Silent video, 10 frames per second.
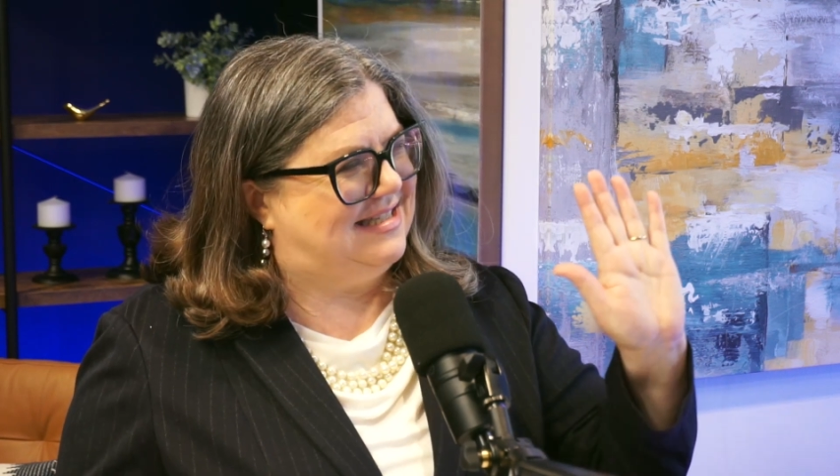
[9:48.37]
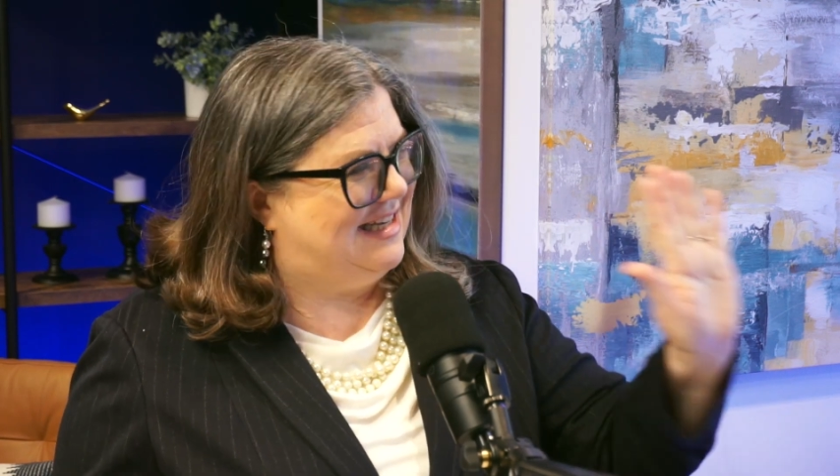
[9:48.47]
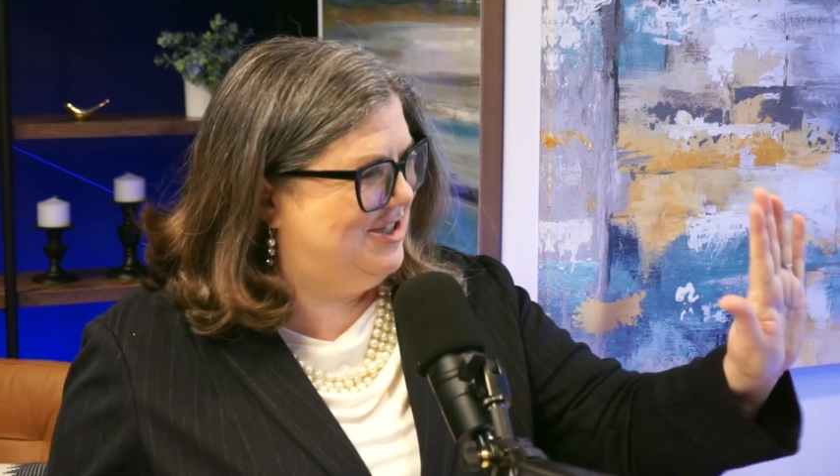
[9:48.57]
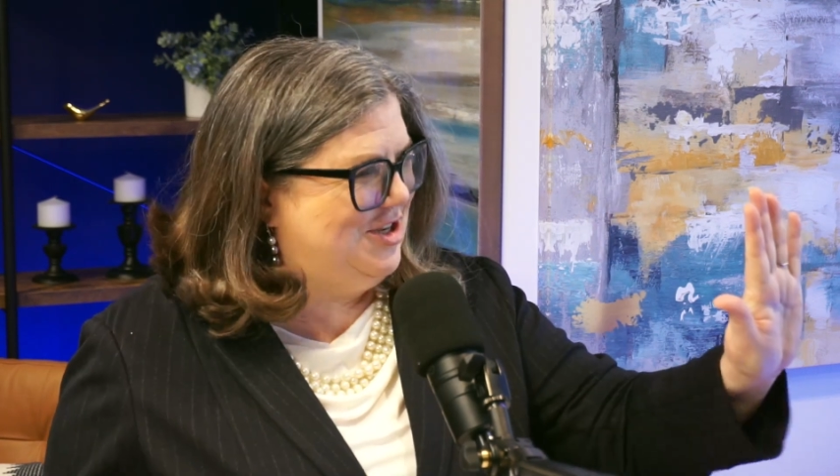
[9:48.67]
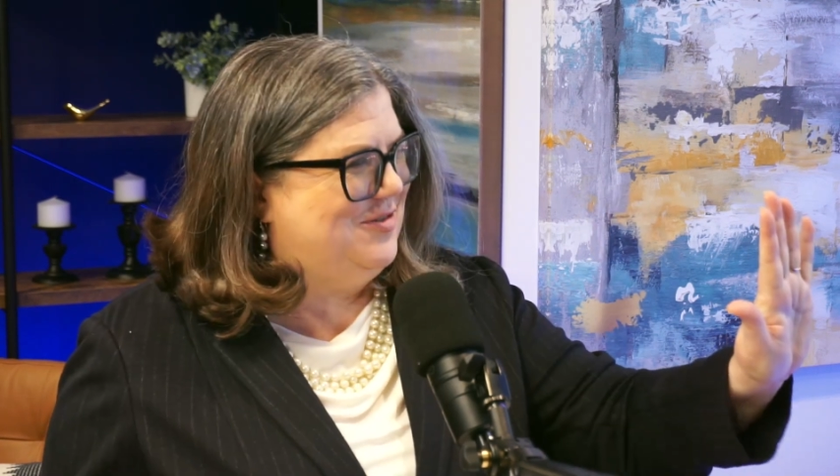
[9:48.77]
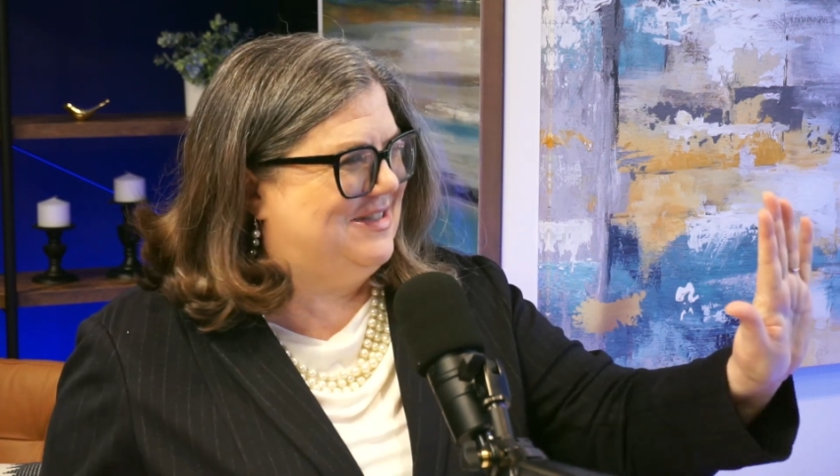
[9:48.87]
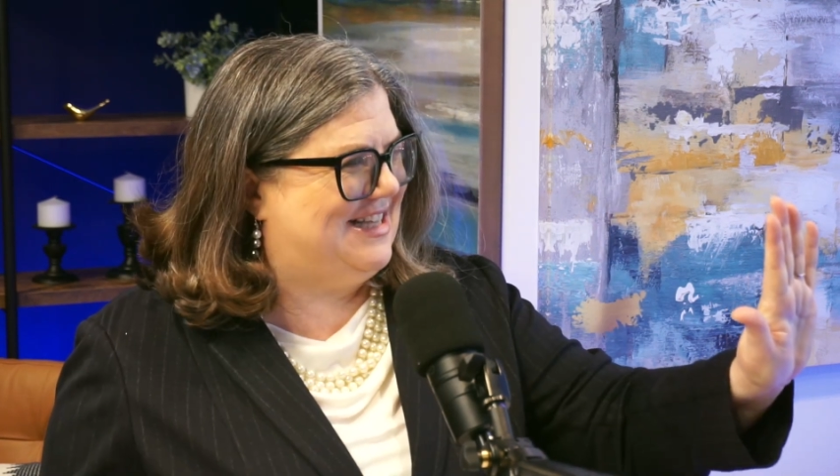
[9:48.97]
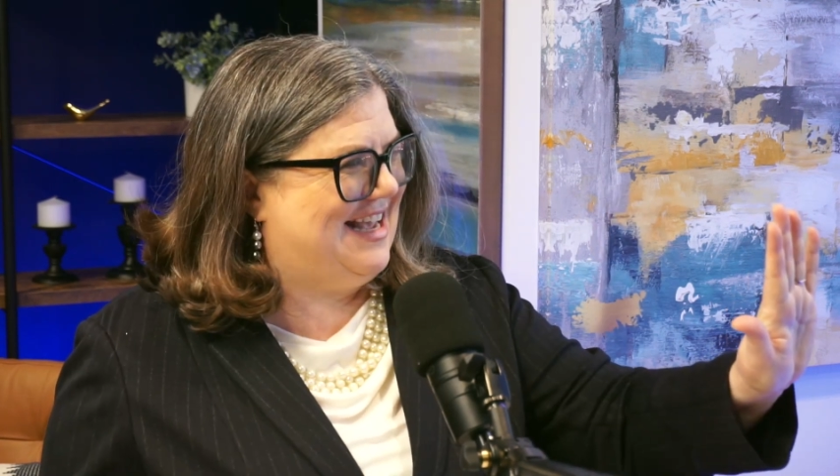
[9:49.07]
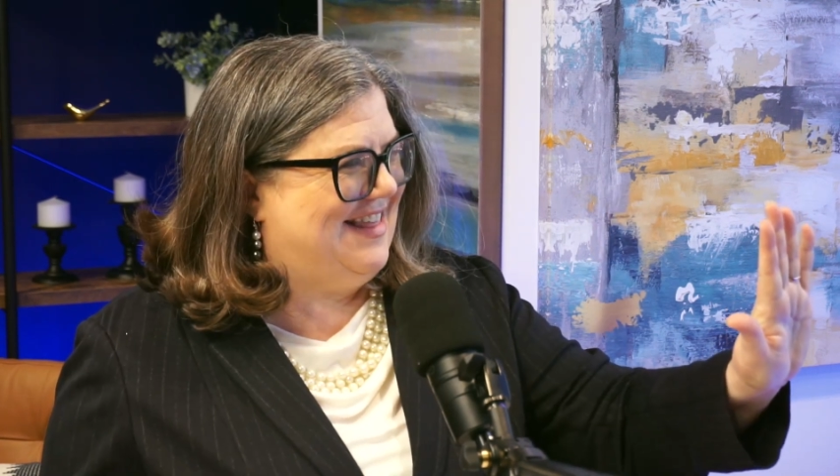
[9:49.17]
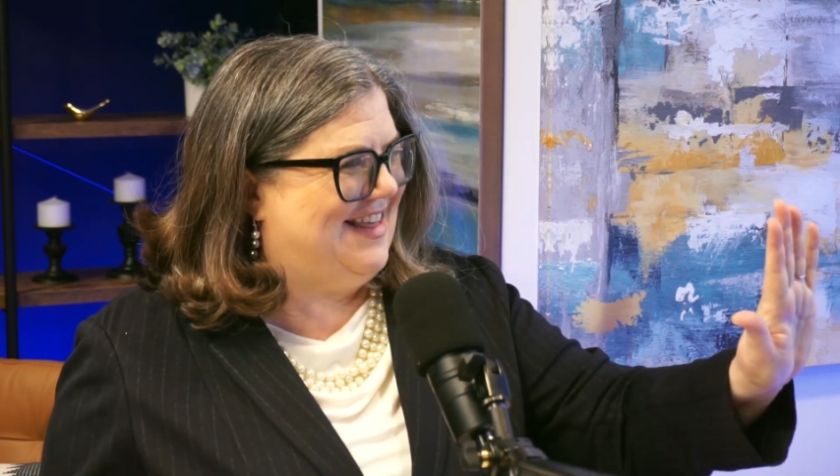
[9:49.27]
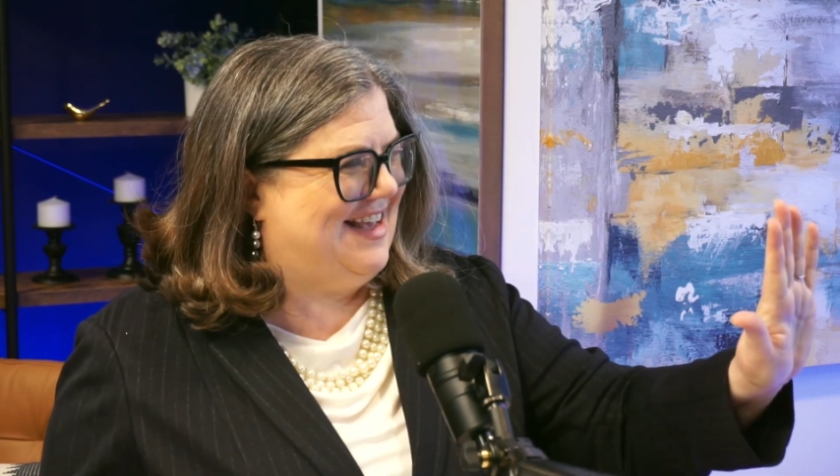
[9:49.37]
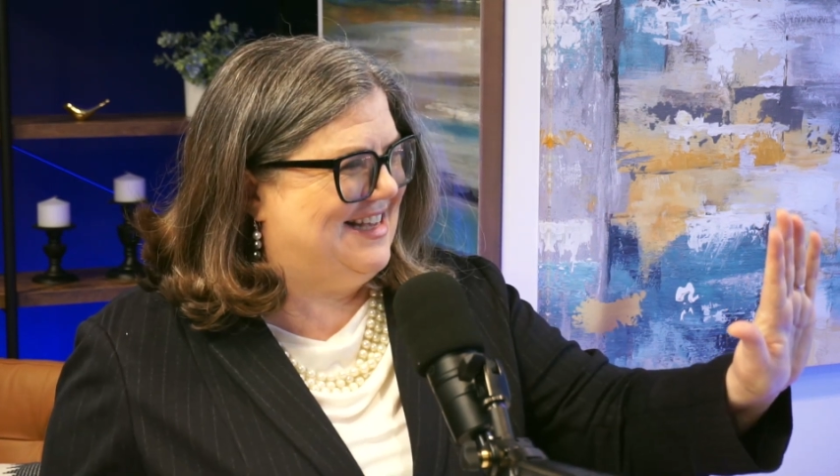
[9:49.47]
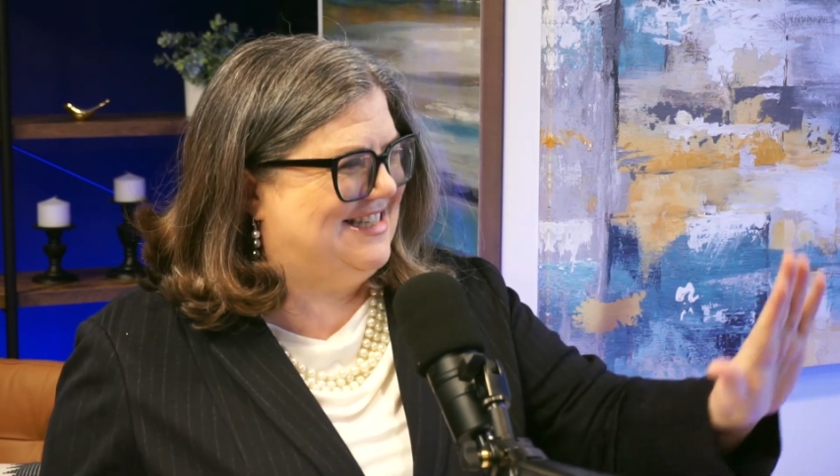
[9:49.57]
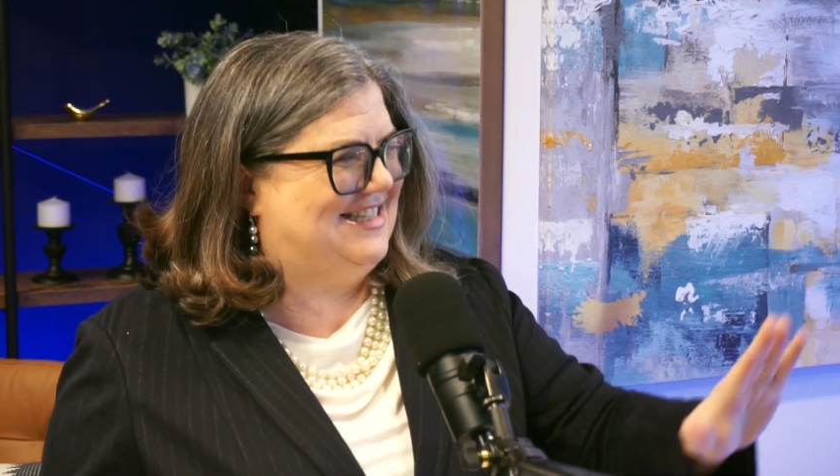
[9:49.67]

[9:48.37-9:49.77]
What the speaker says: did you say this?